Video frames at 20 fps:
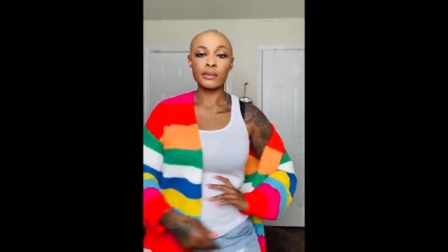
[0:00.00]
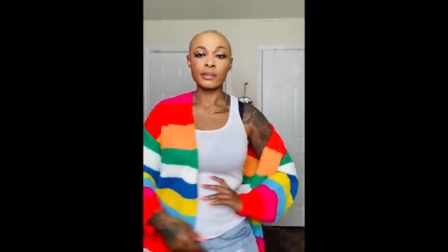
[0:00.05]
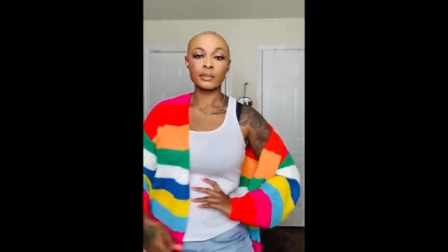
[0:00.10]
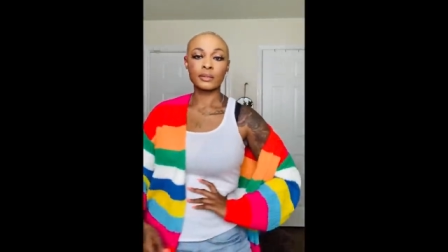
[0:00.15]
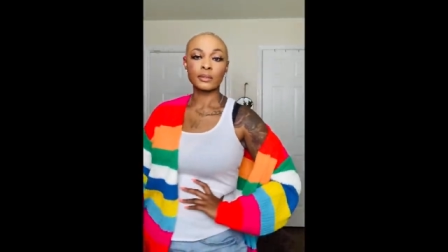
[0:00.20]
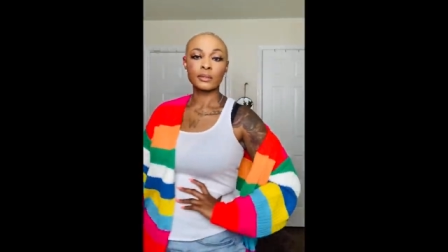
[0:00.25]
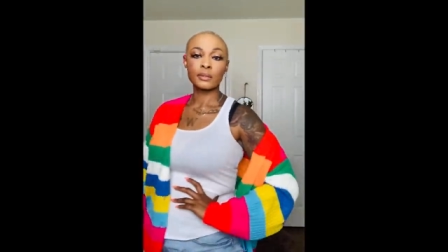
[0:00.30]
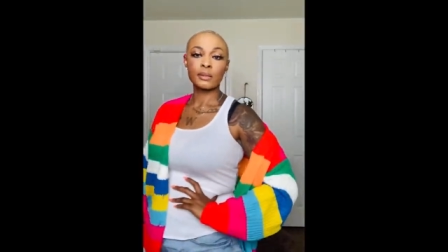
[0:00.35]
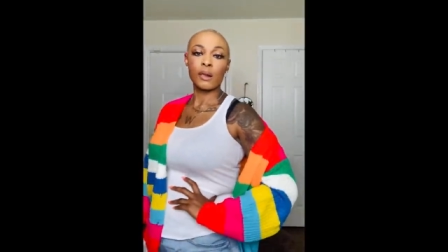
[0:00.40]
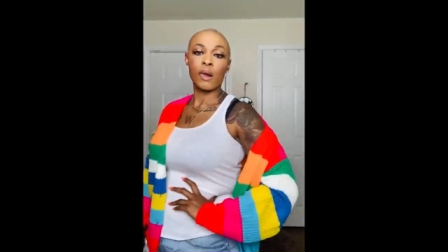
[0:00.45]

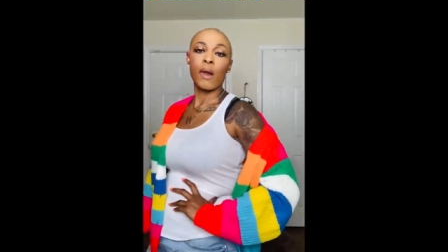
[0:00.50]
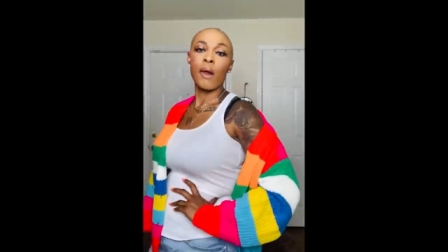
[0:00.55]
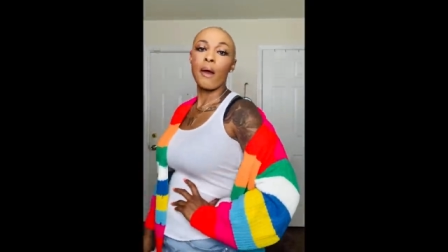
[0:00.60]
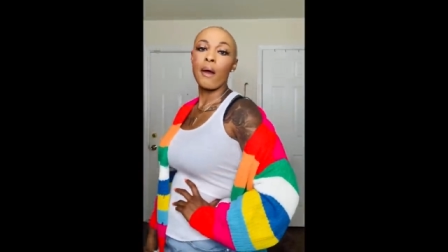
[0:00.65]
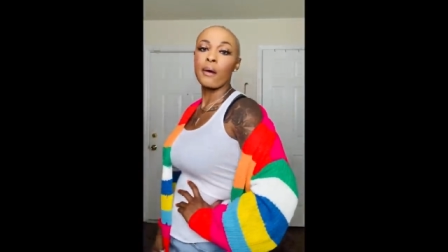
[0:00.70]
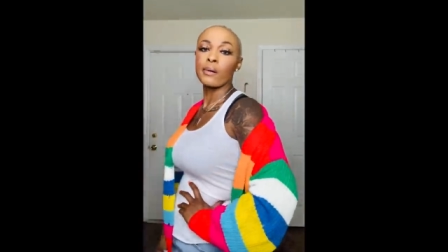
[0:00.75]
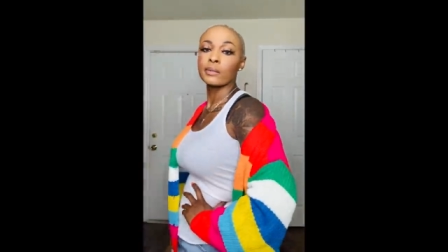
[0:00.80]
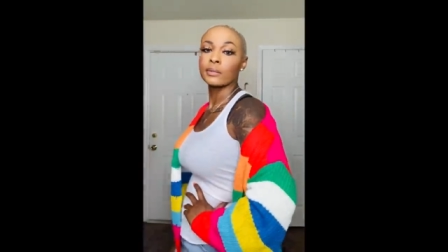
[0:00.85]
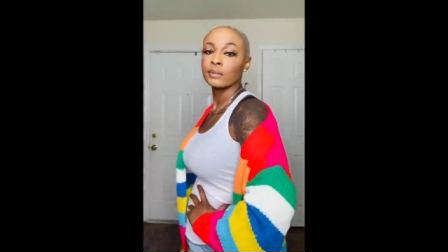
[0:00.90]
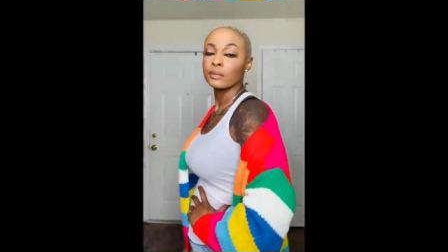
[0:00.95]
sometimes I get
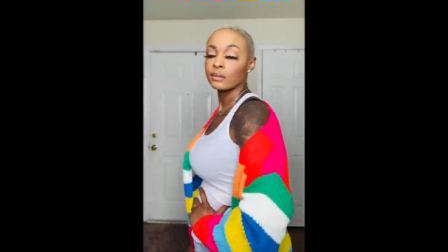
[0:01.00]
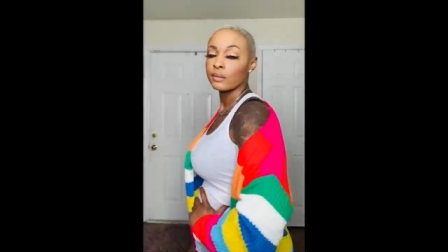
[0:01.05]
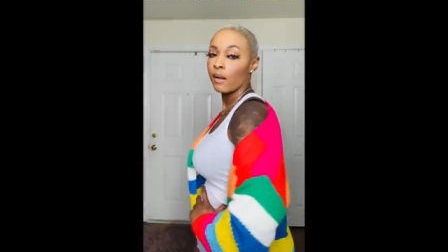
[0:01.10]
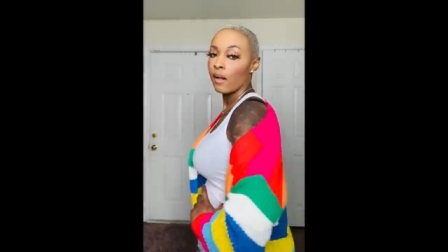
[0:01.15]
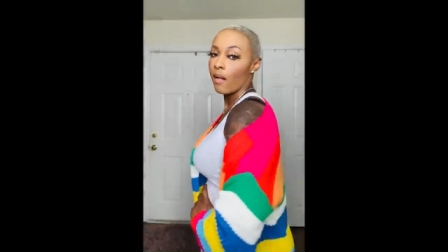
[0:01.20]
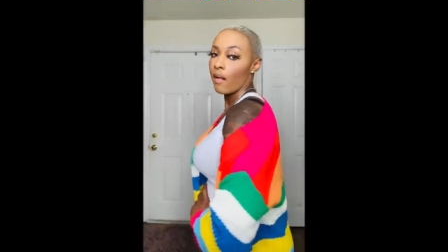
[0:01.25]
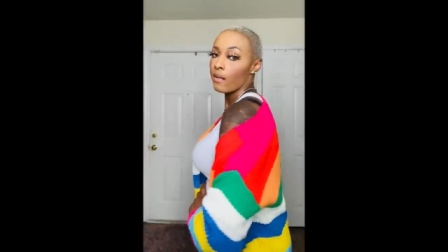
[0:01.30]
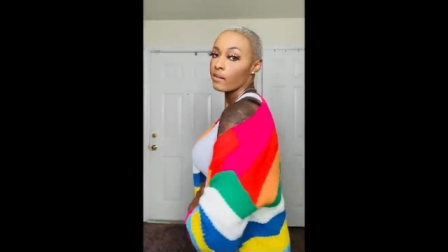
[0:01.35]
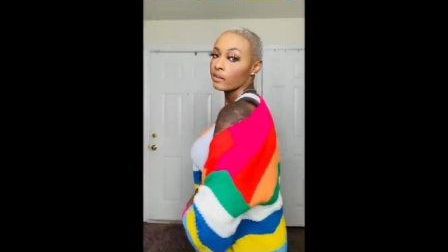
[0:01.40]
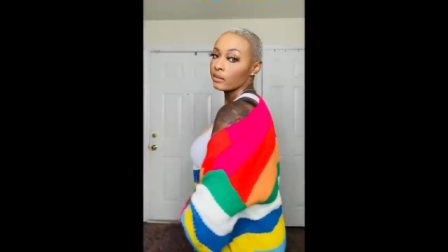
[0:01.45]
on my own
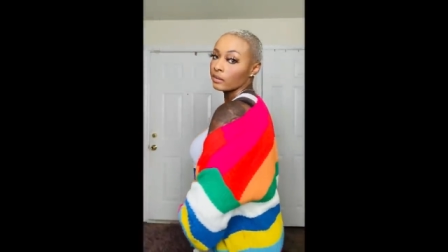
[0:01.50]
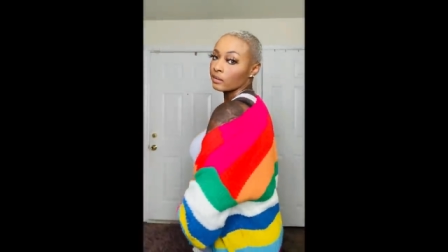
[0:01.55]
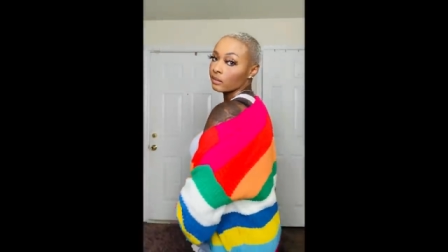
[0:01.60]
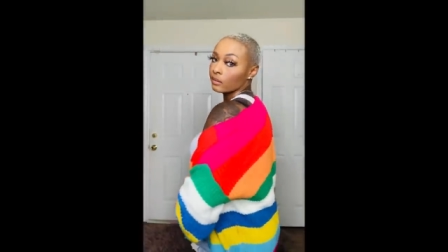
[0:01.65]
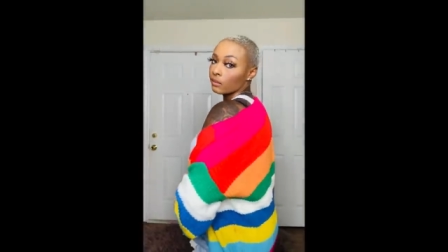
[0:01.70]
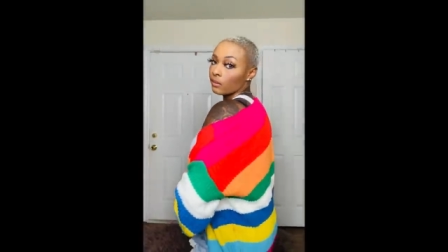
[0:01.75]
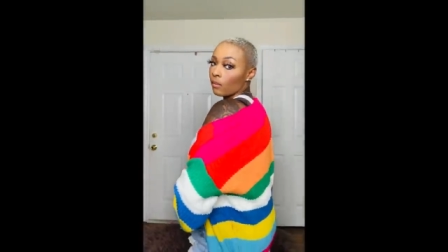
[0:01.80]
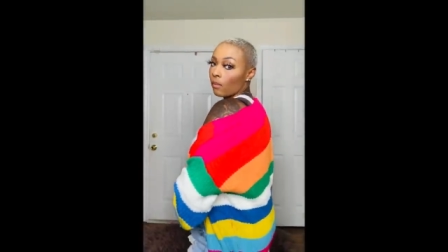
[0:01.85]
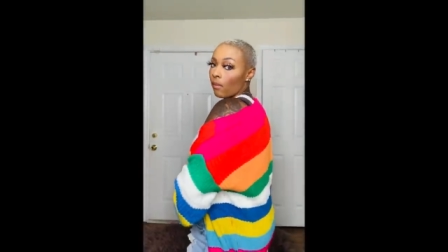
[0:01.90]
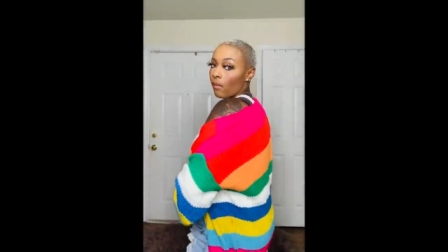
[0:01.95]
darn
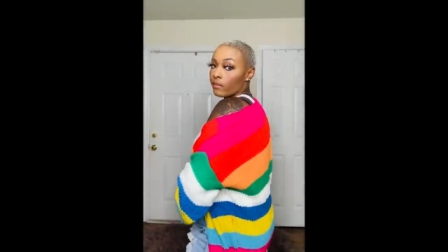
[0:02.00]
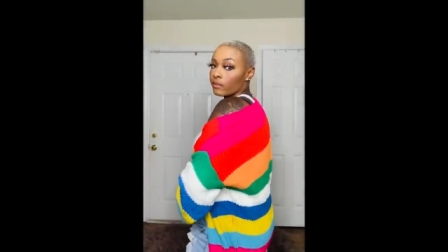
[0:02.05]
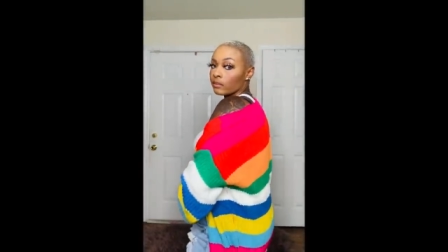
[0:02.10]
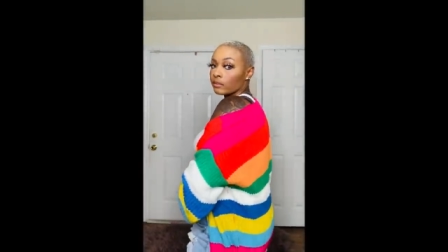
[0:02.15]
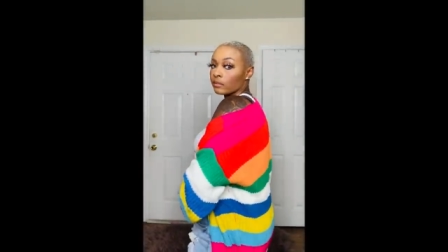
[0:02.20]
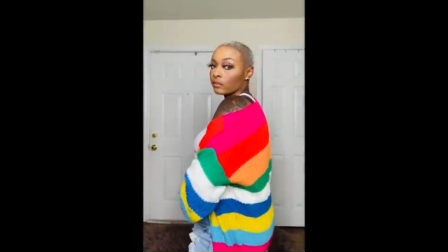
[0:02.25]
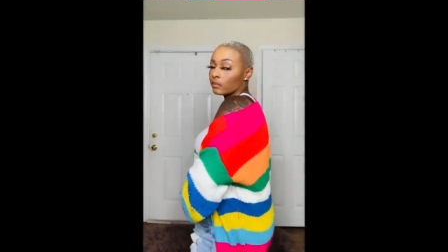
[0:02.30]
nerves.